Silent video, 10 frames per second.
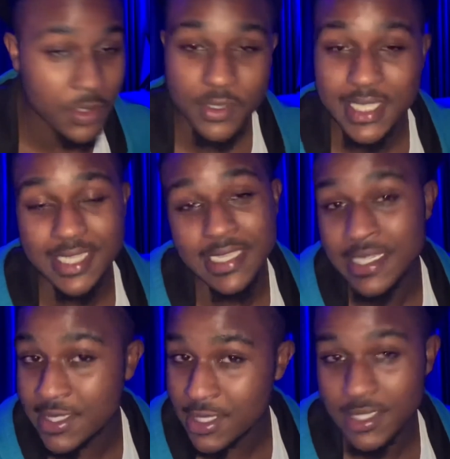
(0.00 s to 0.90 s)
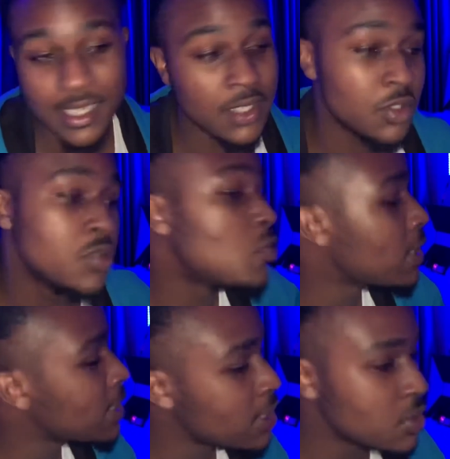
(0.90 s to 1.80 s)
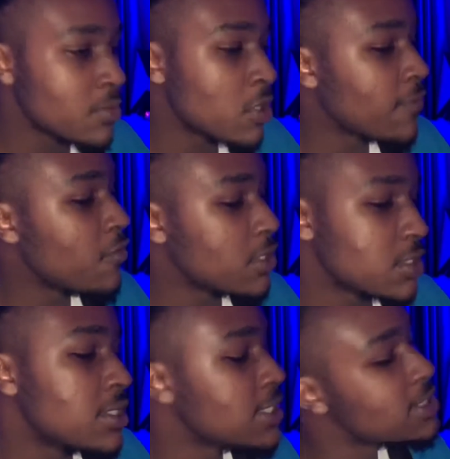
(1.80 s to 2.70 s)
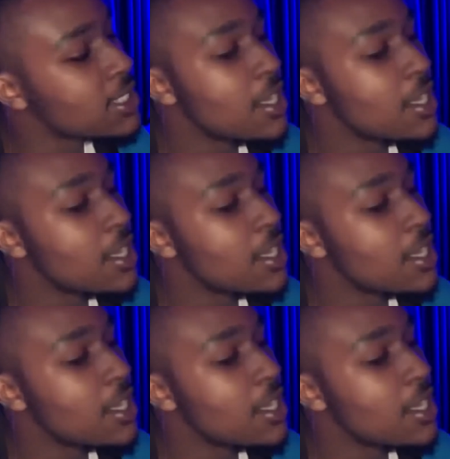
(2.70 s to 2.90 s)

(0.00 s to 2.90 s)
Because that's the easiest thing to do right now, so I'm gonna focus on this.